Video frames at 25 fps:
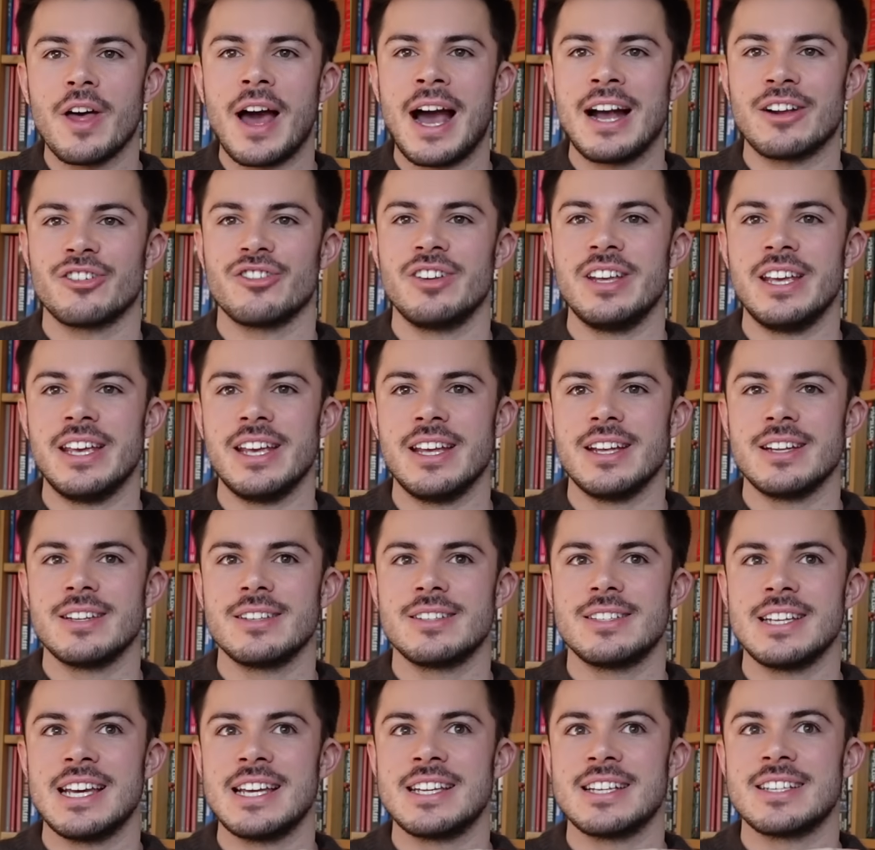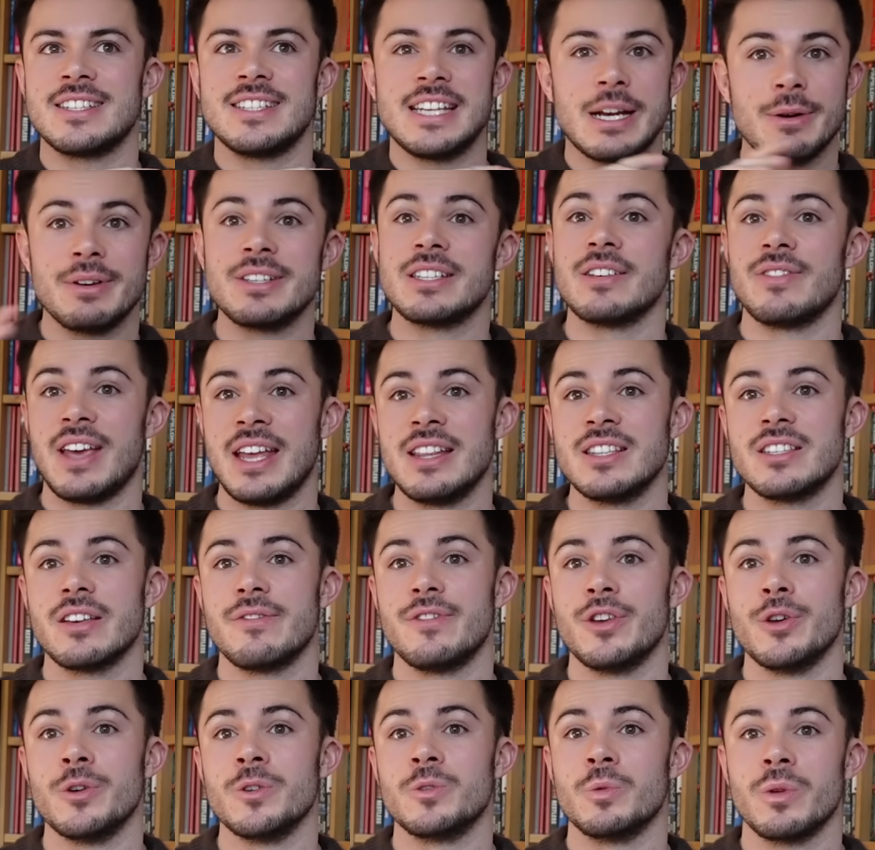actually did a series of
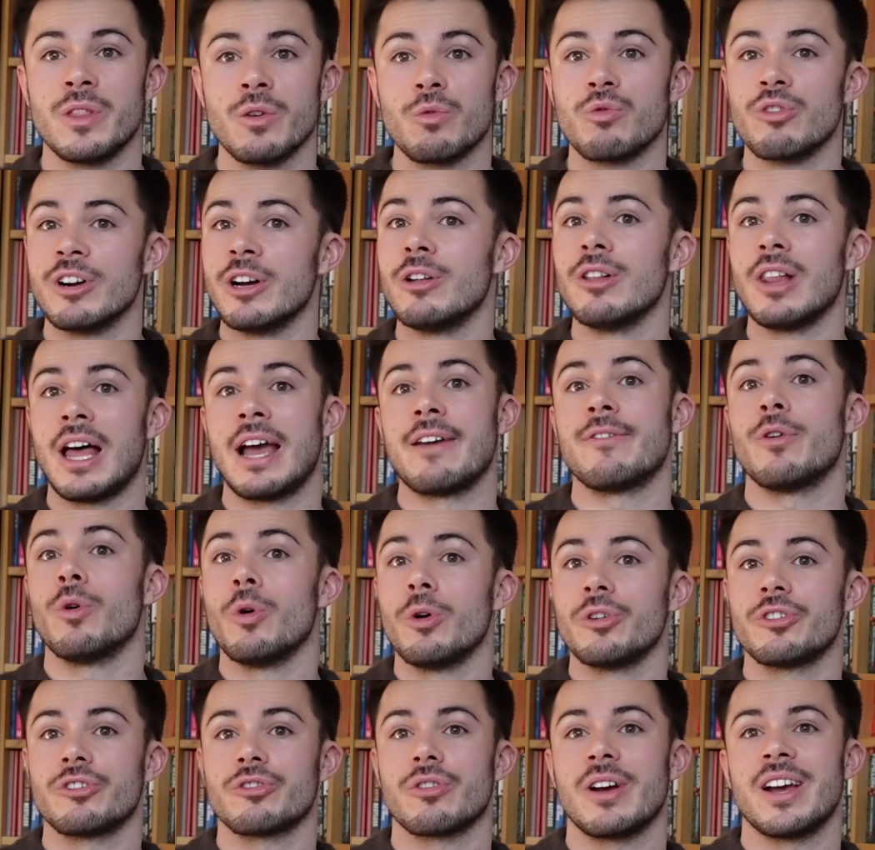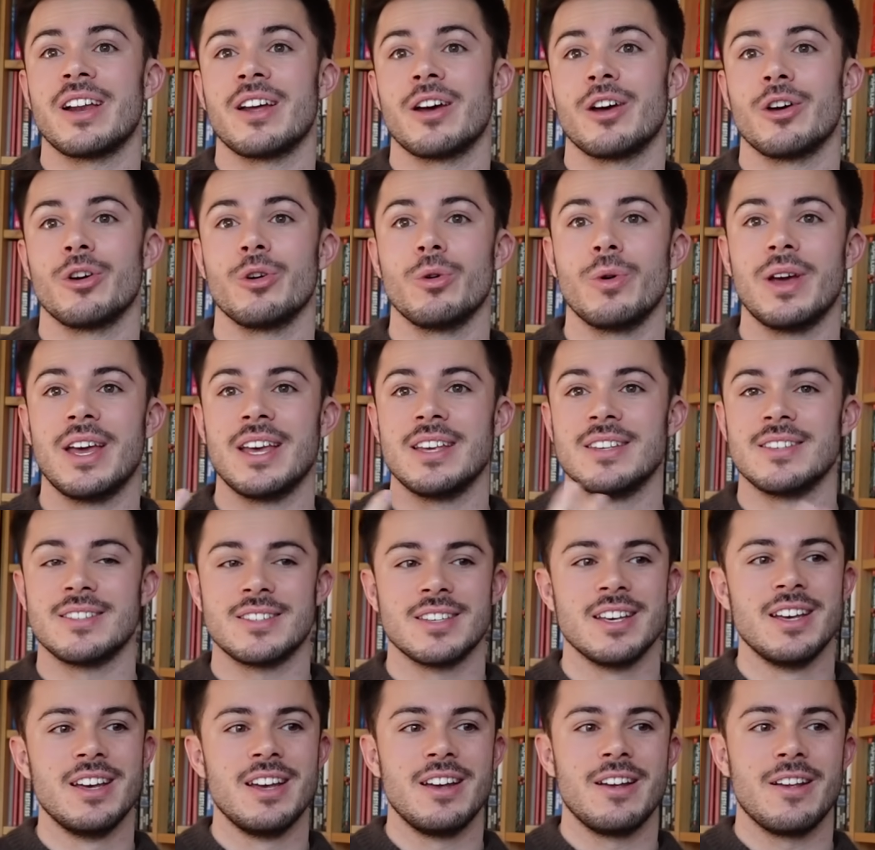interviews with a real life horse trainer who
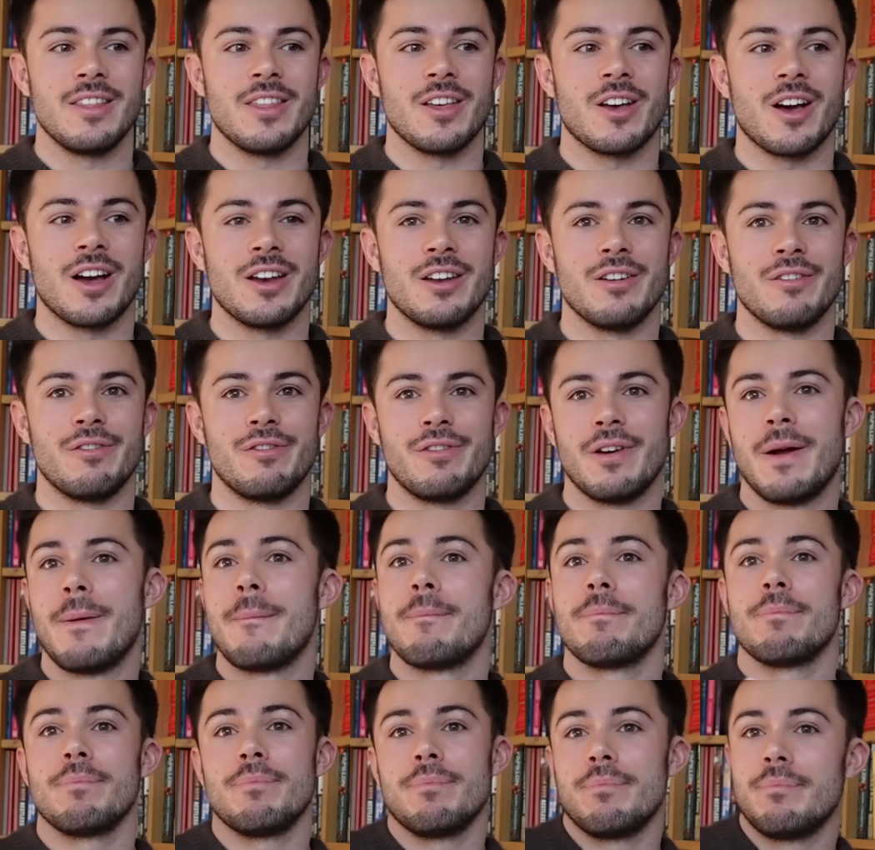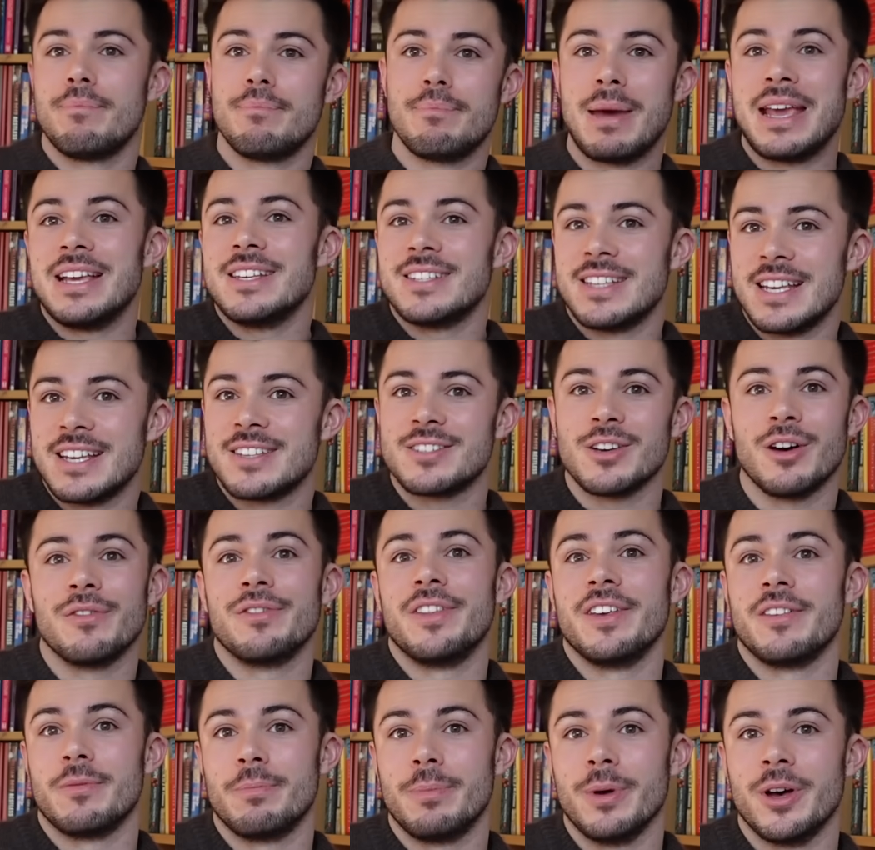is the kind of basis of
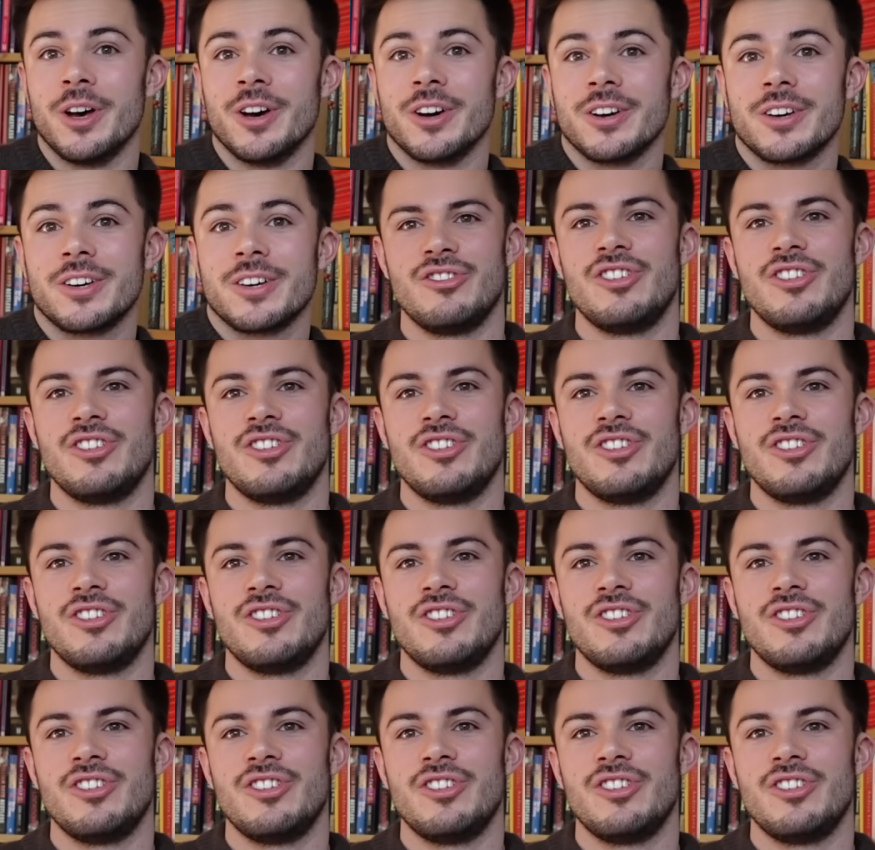this book.